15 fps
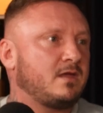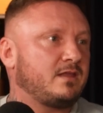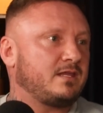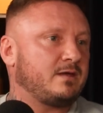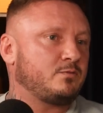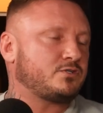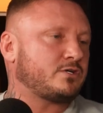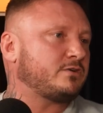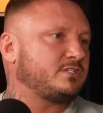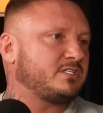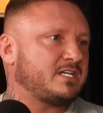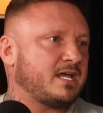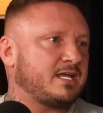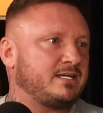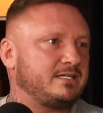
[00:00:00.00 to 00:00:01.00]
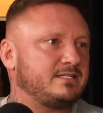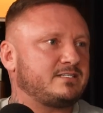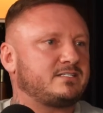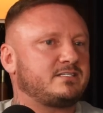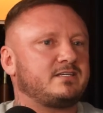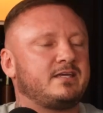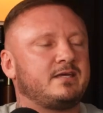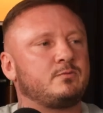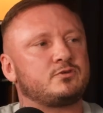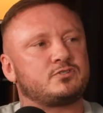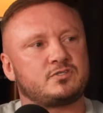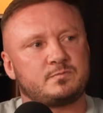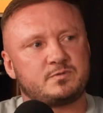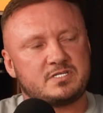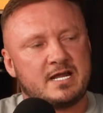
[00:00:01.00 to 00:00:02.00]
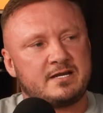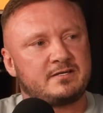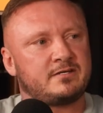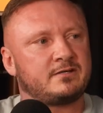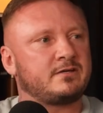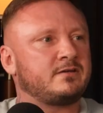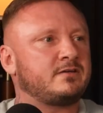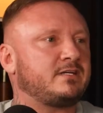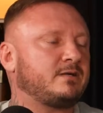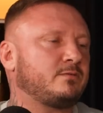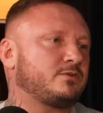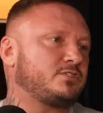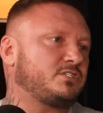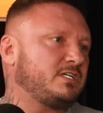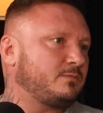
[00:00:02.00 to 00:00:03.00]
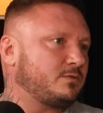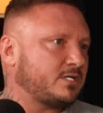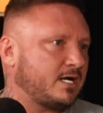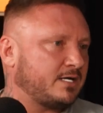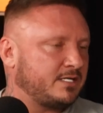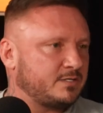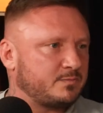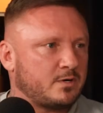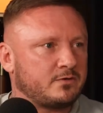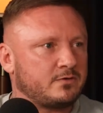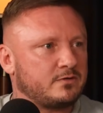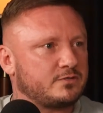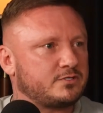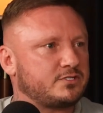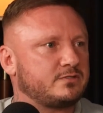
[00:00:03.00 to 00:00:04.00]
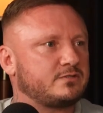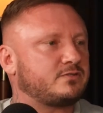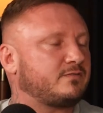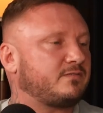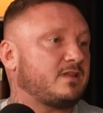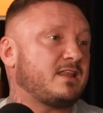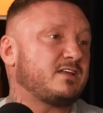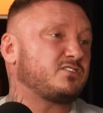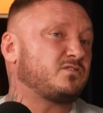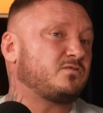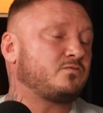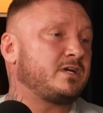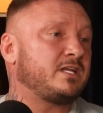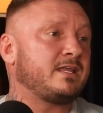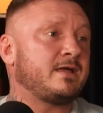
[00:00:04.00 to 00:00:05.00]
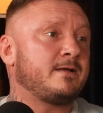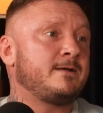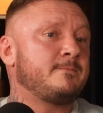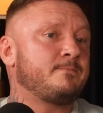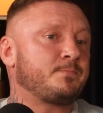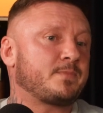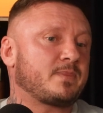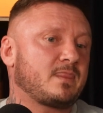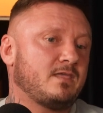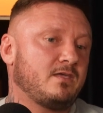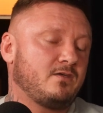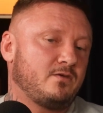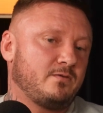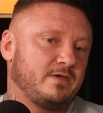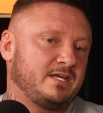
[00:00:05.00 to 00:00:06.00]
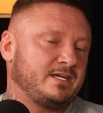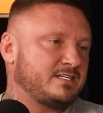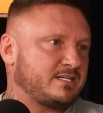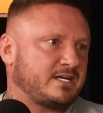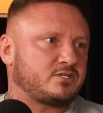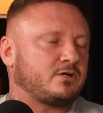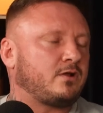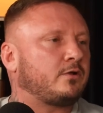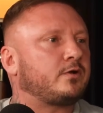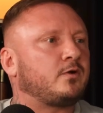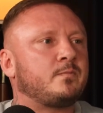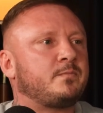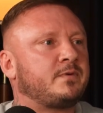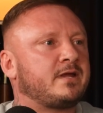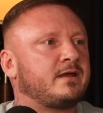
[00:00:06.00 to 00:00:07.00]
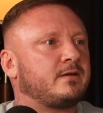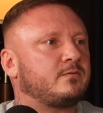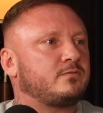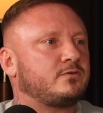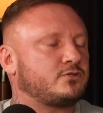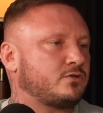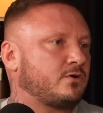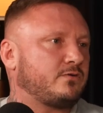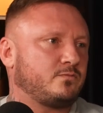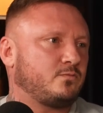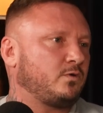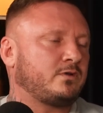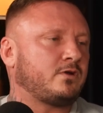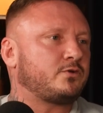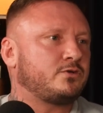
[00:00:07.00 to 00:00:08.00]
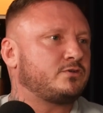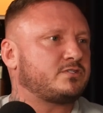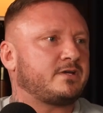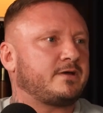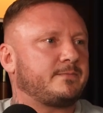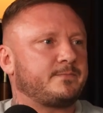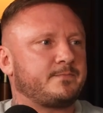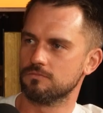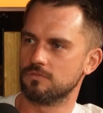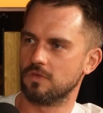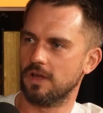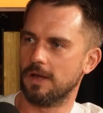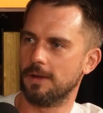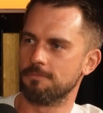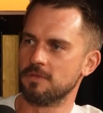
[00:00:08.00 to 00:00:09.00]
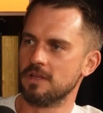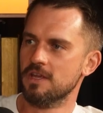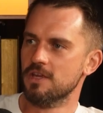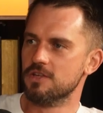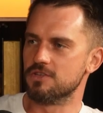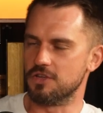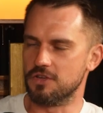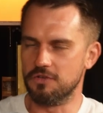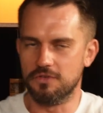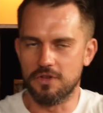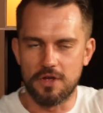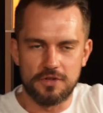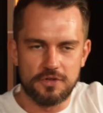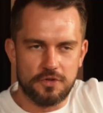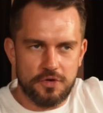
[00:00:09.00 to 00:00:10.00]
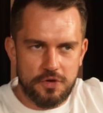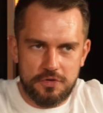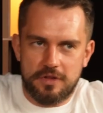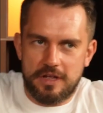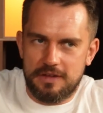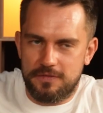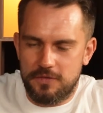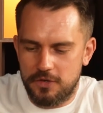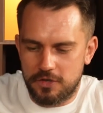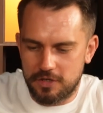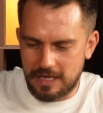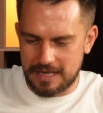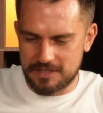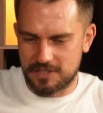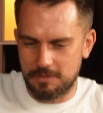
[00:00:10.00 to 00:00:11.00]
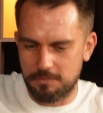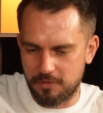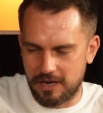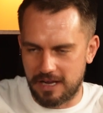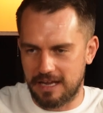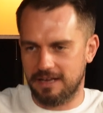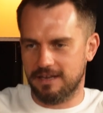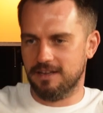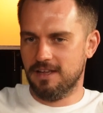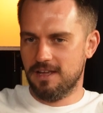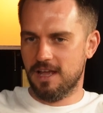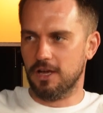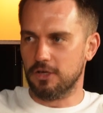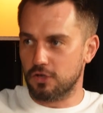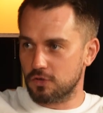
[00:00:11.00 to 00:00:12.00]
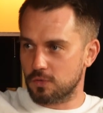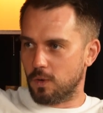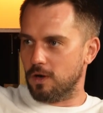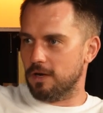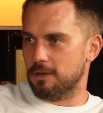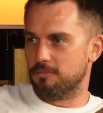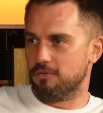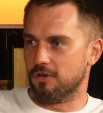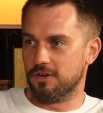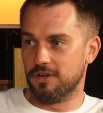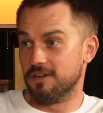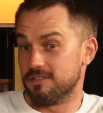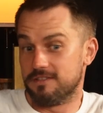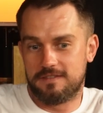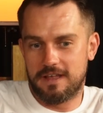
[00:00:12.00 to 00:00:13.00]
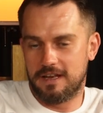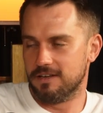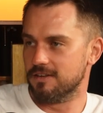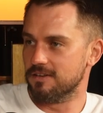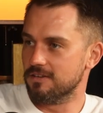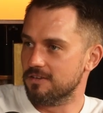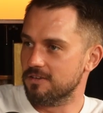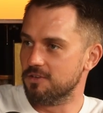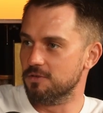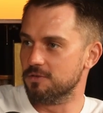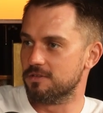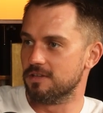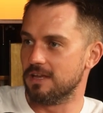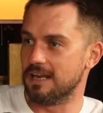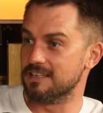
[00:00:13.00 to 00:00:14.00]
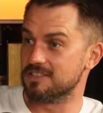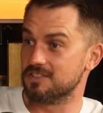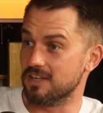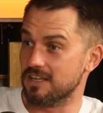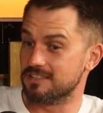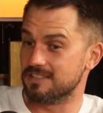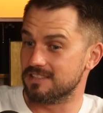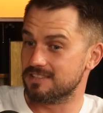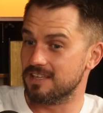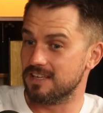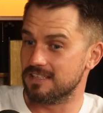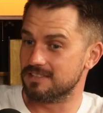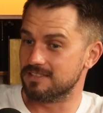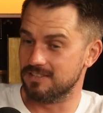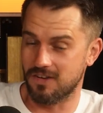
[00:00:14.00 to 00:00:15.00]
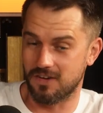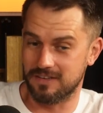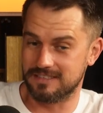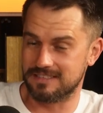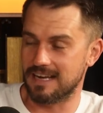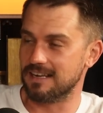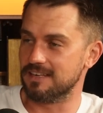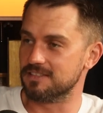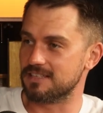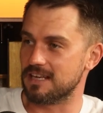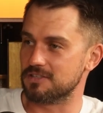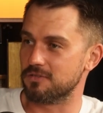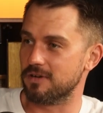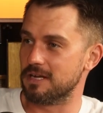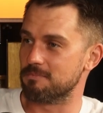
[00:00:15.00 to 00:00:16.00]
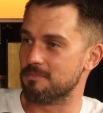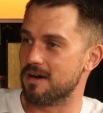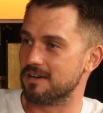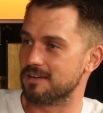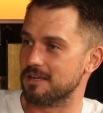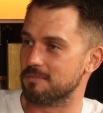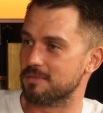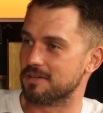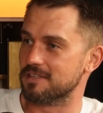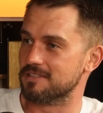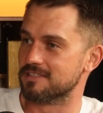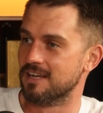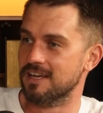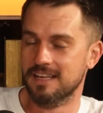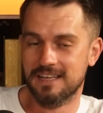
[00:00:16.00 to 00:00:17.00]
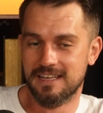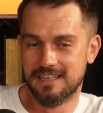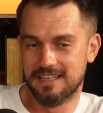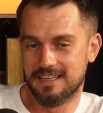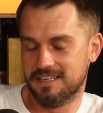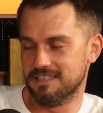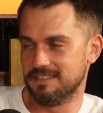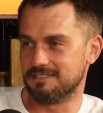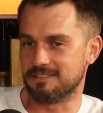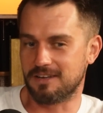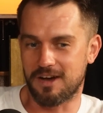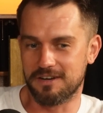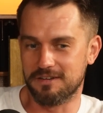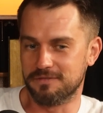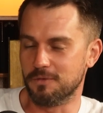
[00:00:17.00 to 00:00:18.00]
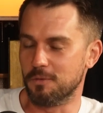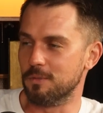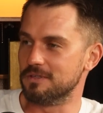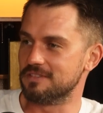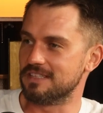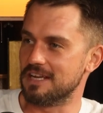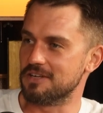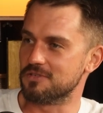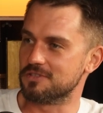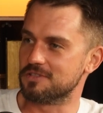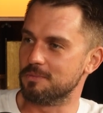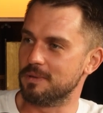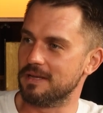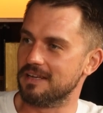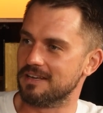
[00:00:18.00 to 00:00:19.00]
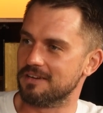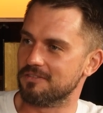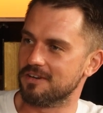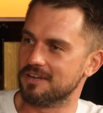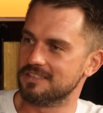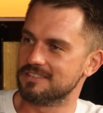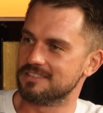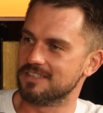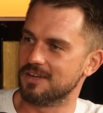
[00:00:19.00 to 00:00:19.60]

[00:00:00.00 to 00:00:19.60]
It was out of date, it was substandard, it was cheap Chinese products and stuff like that. So really, an international oil company will not use that. Yeah. So you knew that if you could actually bring in a good quality product, then you'd. Yeah. And it's not exactly a saturated market, because it's kind of almost dangerous to be in it, right? Yeah.